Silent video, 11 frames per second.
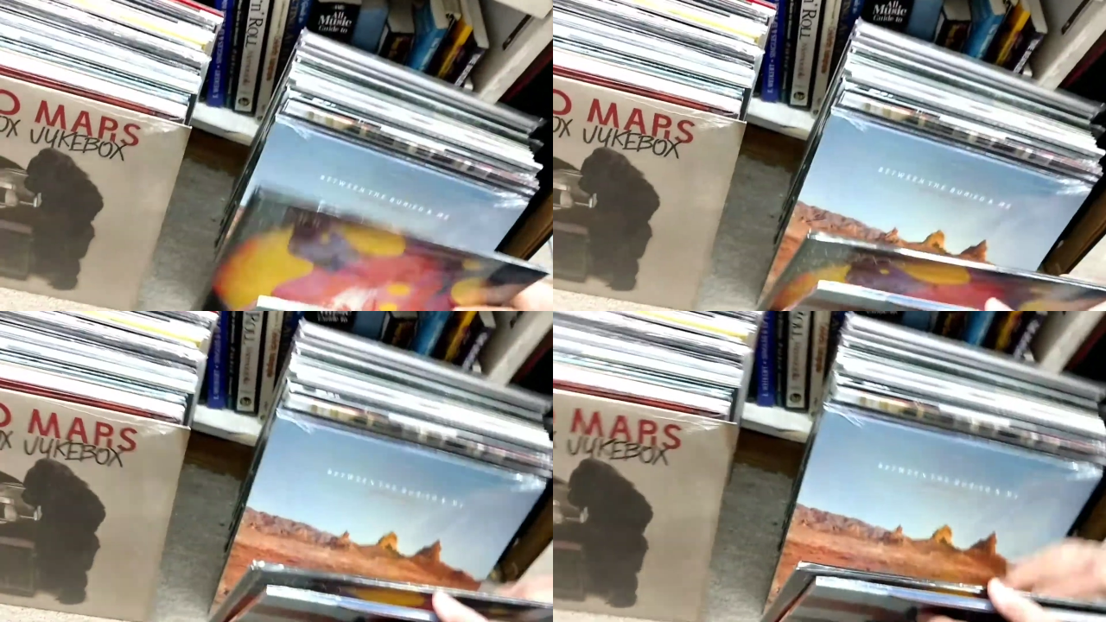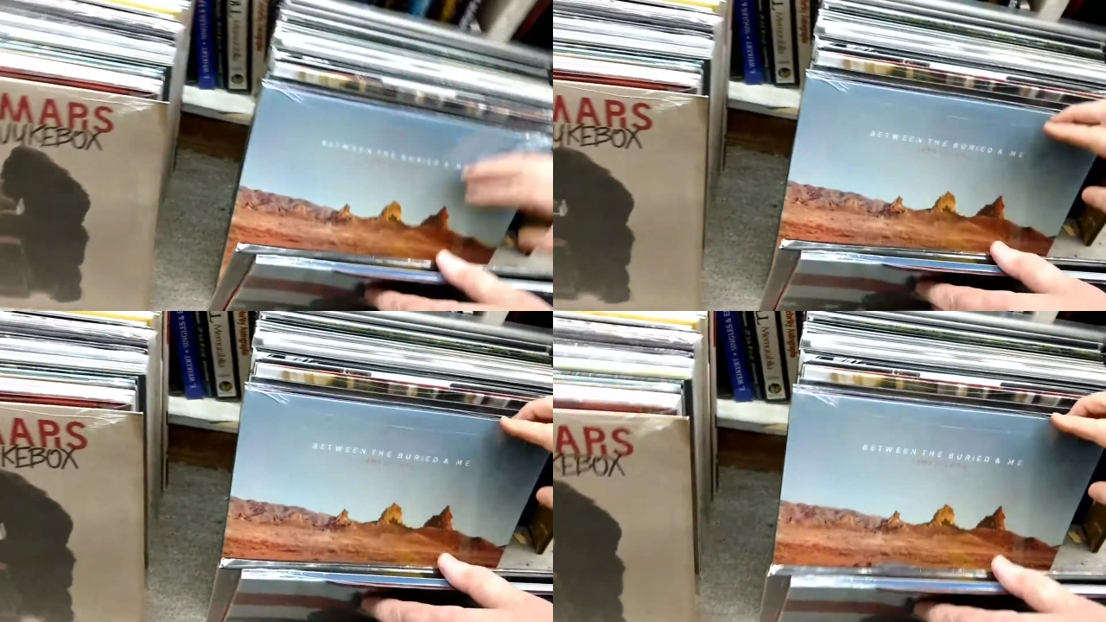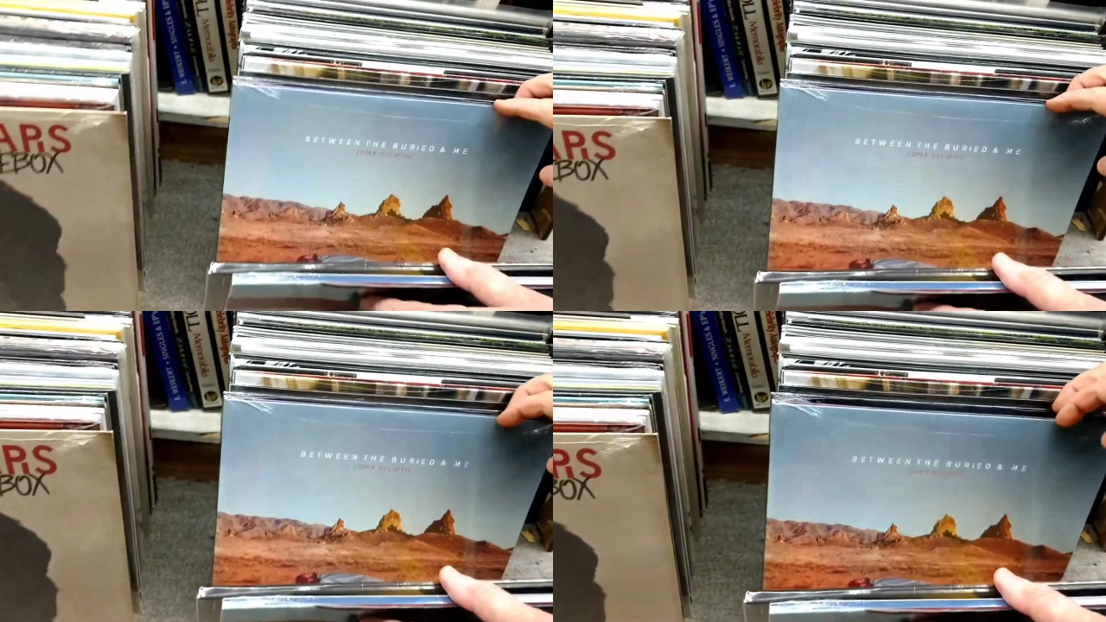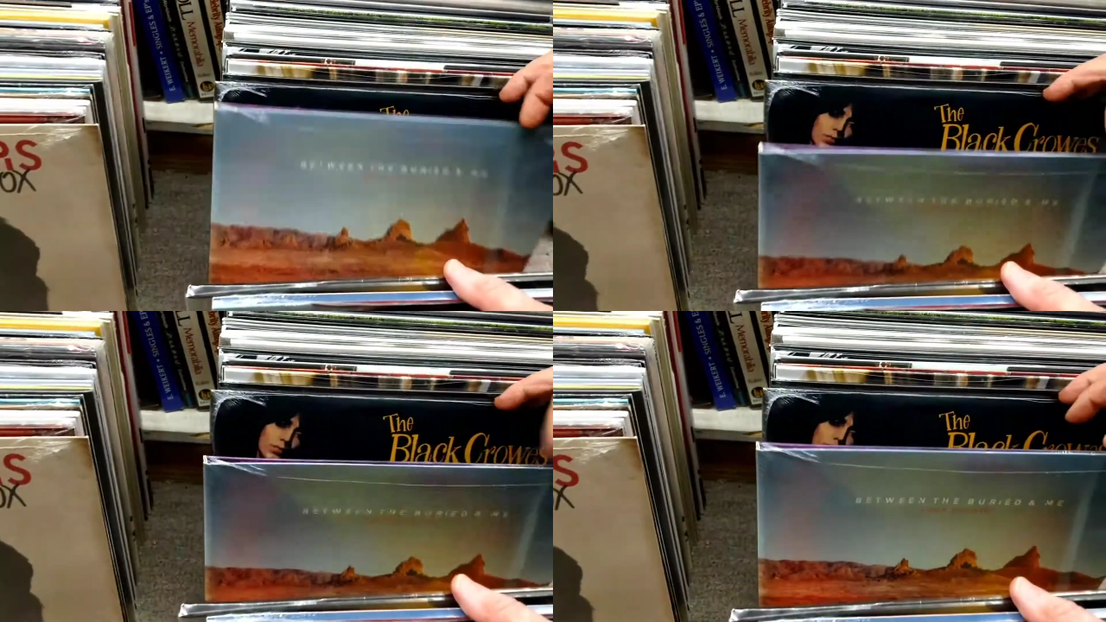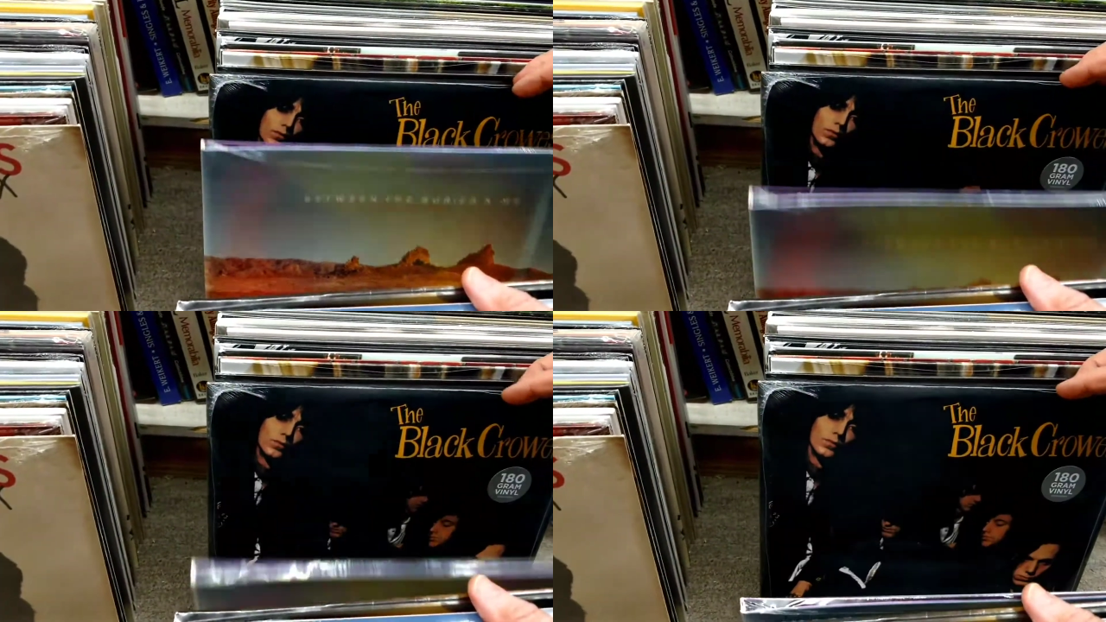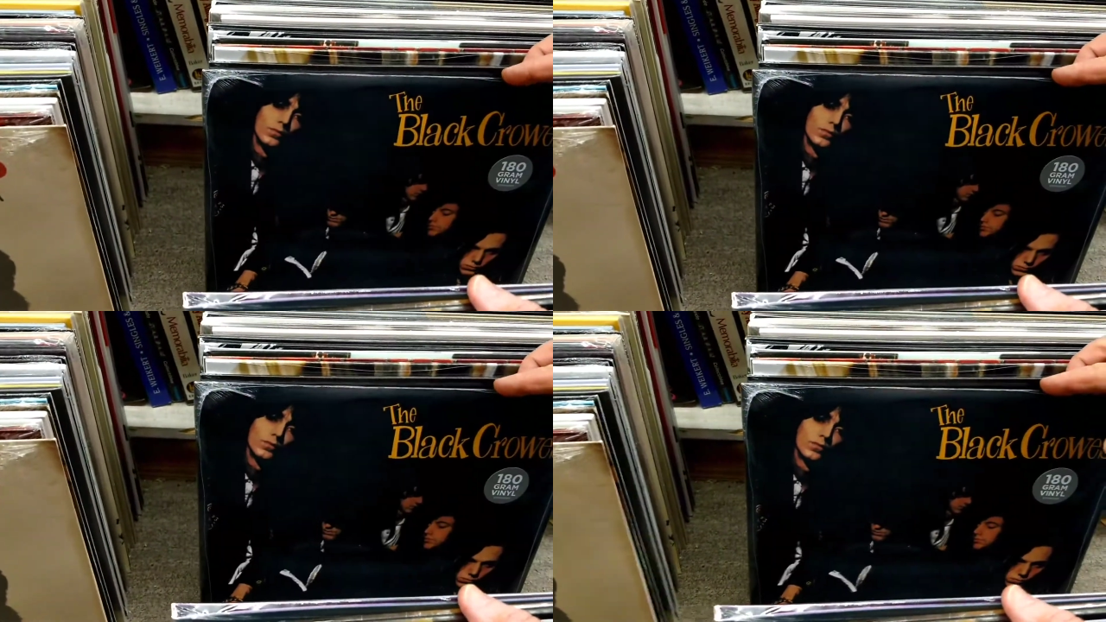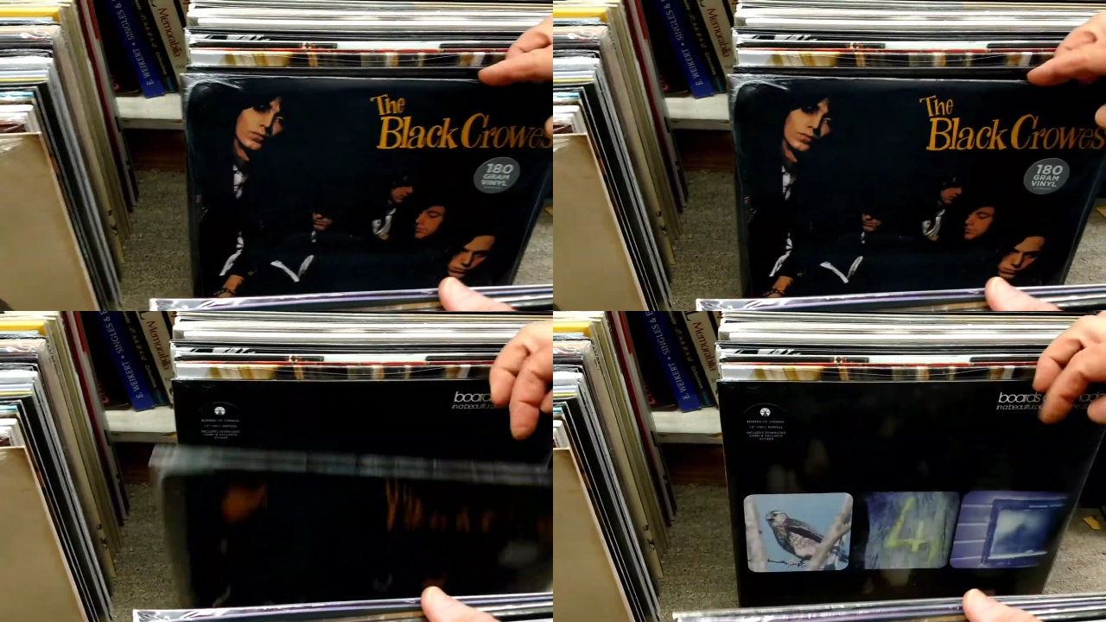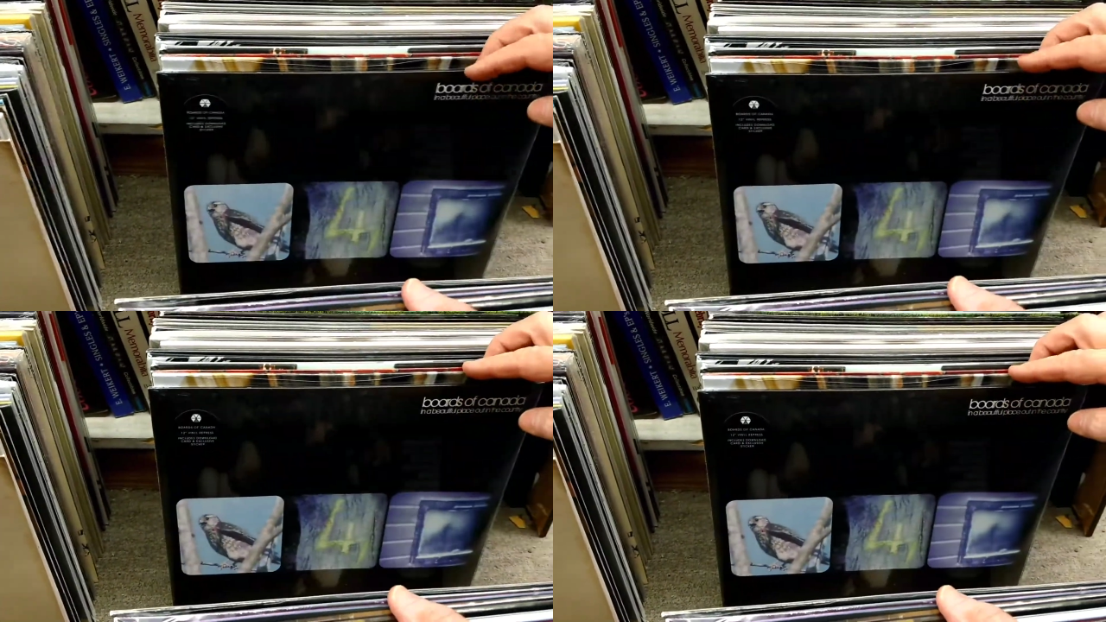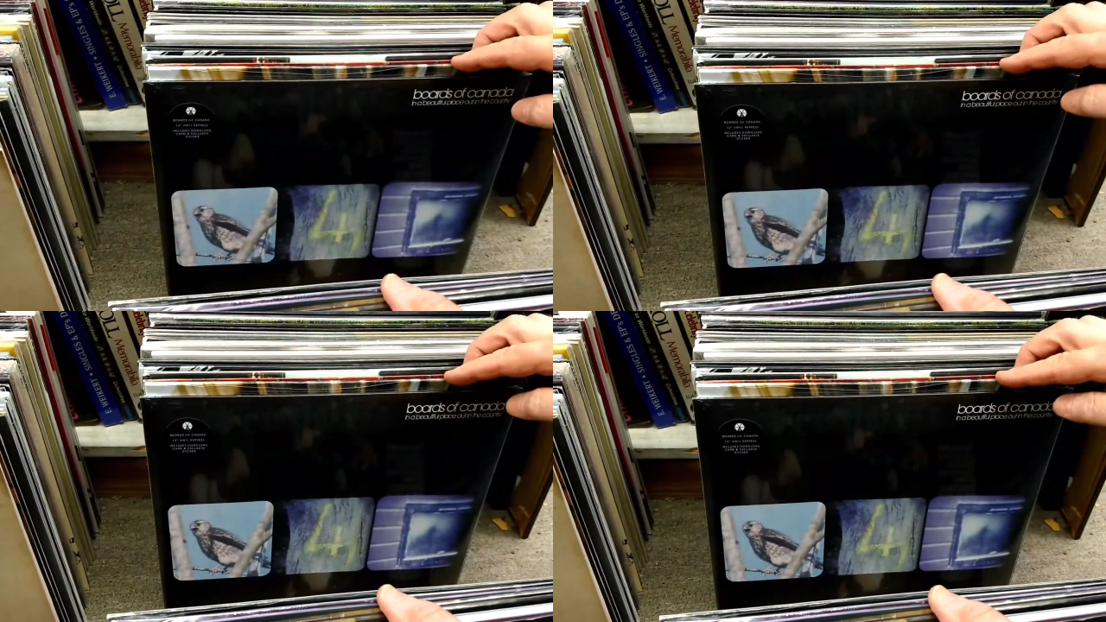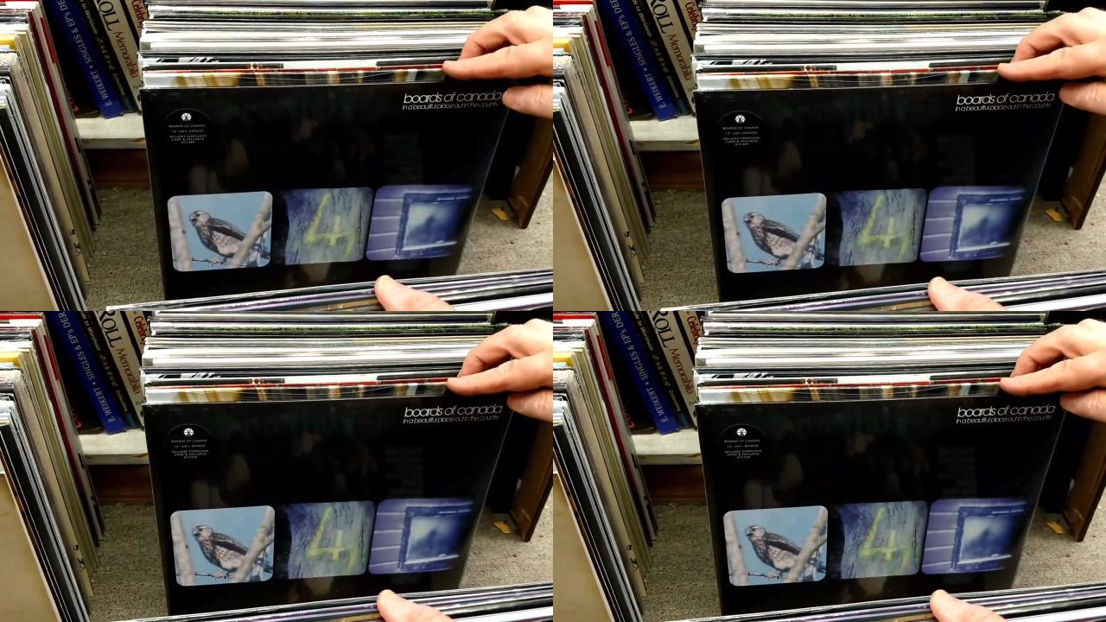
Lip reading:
[unreadable: no face in view]